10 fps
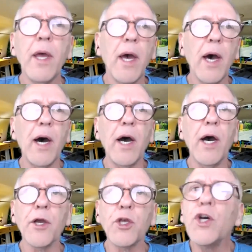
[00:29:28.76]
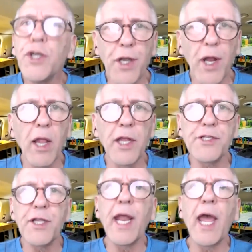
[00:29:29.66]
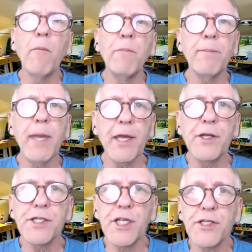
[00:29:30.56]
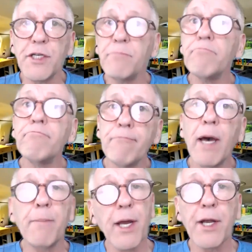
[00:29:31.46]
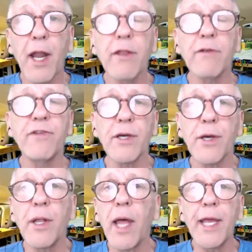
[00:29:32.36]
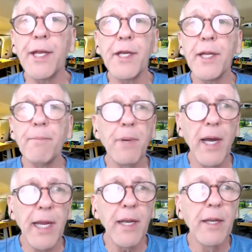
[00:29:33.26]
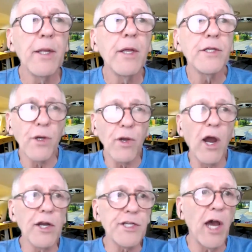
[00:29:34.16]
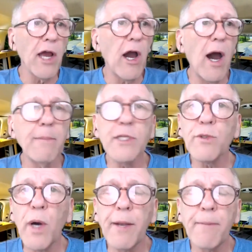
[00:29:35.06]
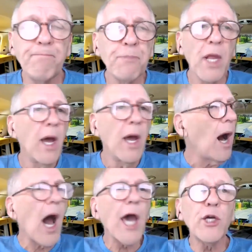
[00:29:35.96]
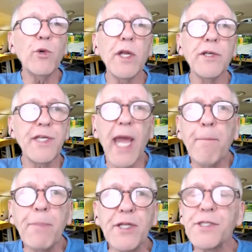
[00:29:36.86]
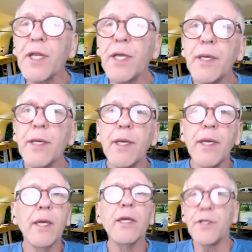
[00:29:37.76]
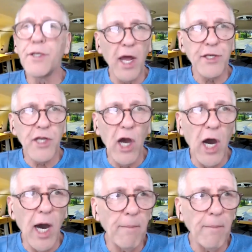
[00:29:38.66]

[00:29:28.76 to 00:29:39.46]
a good knowledge that helped me make a decision about another vehicle I ended up buying. So cars.com is one. Autotempest.com